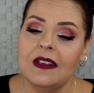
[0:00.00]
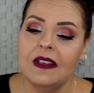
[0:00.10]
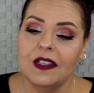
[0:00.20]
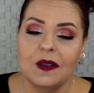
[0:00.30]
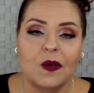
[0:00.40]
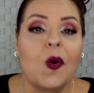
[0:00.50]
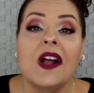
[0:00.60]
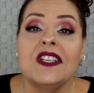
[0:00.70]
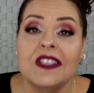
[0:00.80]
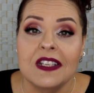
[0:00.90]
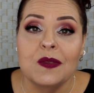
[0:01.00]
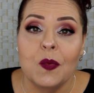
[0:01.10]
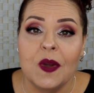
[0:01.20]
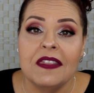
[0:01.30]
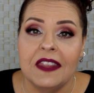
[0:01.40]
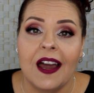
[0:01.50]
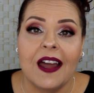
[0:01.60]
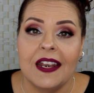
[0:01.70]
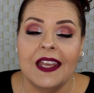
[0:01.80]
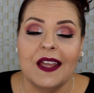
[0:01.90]
watch this with the
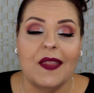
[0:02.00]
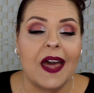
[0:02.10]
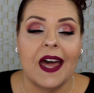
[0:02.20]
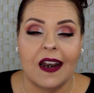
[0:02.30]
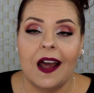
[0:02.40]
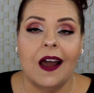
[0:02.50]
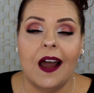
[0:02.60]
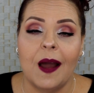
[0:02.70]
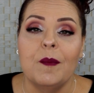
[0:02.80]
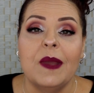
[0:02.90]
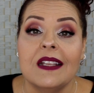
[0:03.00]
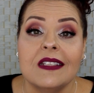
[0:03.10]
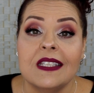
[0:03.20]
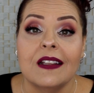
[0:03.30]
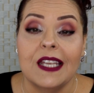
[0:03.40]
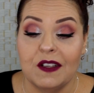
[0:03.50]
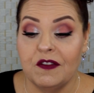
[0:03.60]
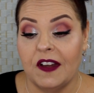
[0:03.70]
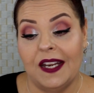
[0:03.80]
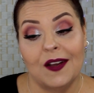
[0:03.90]
idea that I'm being silly and
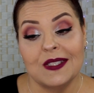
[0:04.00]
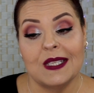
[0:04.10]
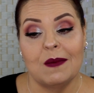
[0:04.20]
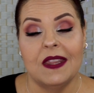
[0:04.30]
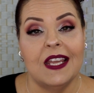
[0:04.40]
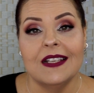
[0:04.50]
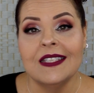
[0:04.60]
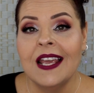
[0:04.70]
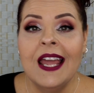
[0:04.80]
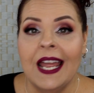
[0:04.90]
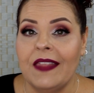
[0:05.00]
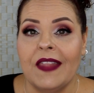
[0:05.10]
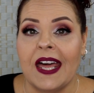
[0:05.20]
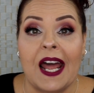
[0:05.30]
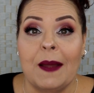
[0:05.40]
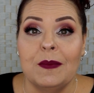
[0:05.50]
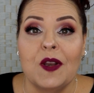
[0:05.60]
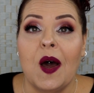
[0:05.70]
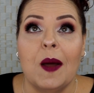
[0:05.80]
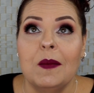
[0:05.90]
funny on some of these and that I'm
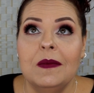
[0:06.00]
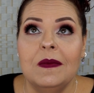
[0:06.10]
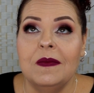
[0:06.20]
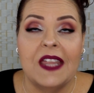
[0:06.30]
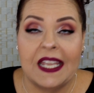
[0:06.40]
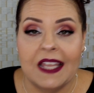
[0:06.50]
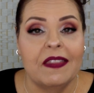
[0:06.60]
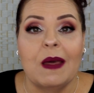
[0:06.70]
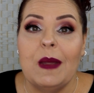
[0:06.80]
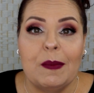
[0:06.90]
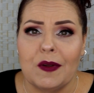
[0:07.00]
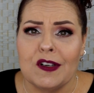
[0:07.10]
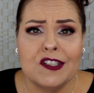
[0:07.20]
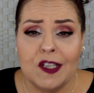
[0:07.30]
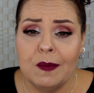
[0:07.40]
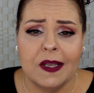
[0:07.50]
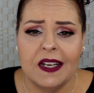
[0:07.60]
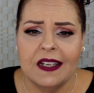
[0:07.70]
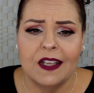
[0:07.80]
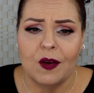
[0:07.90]
not thinking that people are stupid
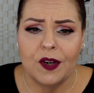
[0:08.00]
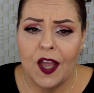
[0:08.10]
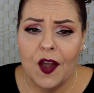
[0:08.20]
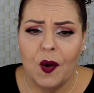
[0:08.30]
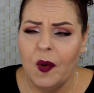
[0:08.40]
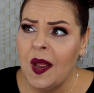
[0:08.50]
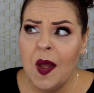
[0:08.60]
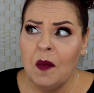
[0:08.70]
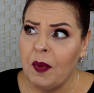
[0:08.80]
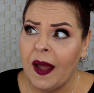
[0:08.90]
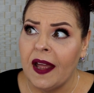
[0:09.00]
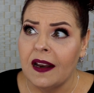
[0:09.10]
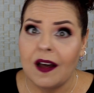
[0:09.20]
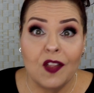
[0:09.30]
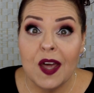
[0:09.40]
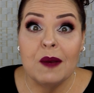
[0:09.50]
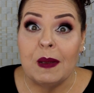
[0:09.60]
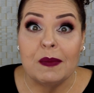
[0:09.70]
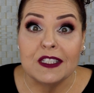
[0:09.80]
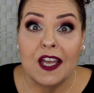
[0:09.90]
and don't know, but a lot of
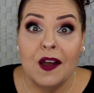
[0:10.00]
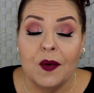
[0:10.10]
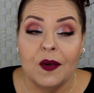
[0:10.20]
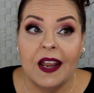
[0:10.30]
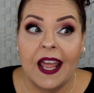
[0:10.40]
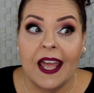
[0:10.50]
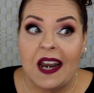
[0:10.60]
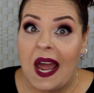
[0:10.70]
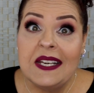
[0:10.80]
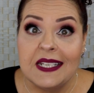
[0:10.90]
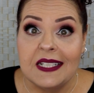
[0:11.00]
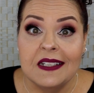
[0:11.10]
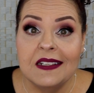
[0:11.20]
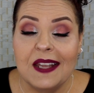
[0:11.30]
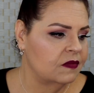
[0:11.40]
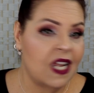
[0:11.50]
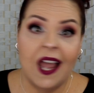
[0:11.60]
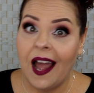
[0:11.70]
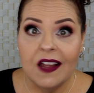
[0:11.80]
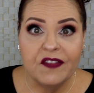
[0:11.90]
people don't, and I didn't.
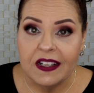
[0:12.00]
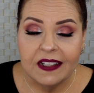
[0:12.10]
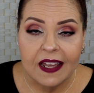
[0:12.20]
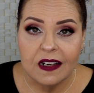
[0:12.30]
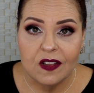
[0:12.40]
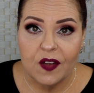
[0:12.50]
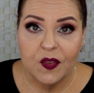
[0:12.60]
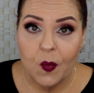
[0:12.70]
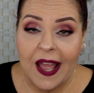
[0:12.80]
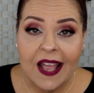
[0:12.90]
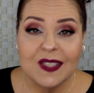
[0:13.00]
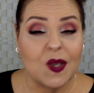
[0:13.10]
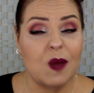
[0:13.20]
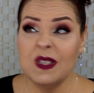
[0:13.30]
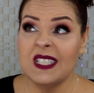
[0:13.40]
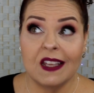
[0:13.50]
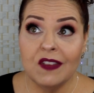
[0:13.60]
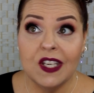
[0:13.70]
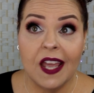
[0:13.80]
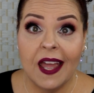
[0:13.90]
I found out along the way, so I'm just
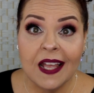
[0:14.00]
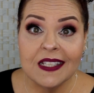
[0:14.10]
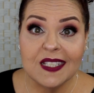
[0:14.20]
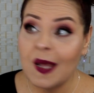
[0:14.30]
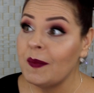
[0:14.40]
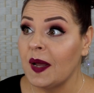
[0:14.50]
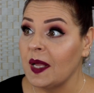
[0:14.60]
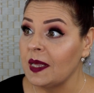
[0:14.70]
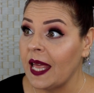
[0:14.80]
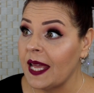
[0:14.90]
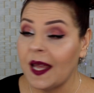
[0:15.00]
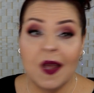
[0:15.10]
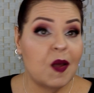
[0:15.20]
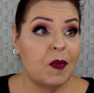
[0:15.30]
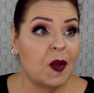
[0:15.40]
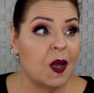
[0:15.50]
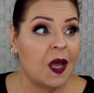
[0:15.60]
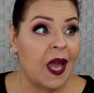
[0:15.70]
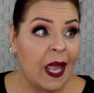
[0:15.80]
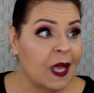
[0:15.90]
giving you a heads up, a leg up,
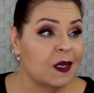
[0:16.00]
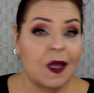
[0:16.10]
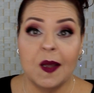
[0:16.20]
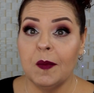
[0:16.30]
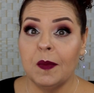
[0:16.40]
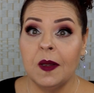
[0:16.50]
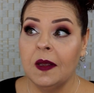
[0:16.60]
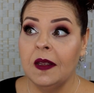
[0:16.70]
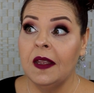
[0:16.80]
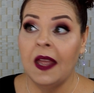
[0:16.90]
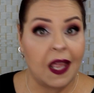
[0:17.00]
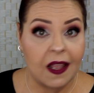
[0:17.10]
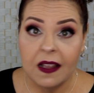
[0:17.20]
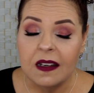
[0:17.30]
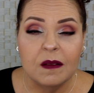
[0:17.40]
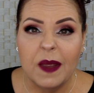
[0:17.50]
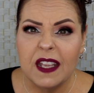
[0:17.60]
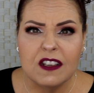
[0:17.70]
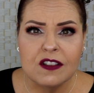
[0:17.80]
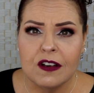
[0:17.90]
a hand up, and
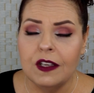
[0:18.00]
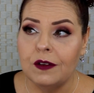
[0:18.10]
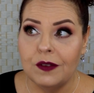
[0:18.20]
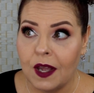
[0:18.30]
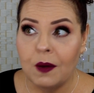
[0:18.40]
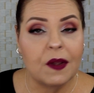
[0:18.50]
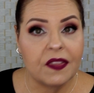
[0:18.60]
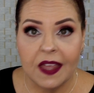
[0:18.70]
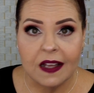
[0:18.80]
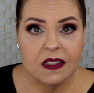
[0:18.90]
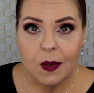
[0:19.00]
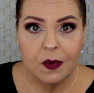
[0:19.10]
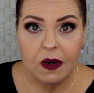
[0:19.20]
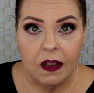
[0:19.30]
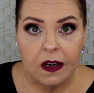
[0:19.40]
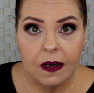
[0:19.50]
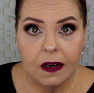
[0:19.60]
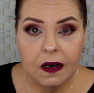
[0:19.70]
making sure you know what the heck's going on.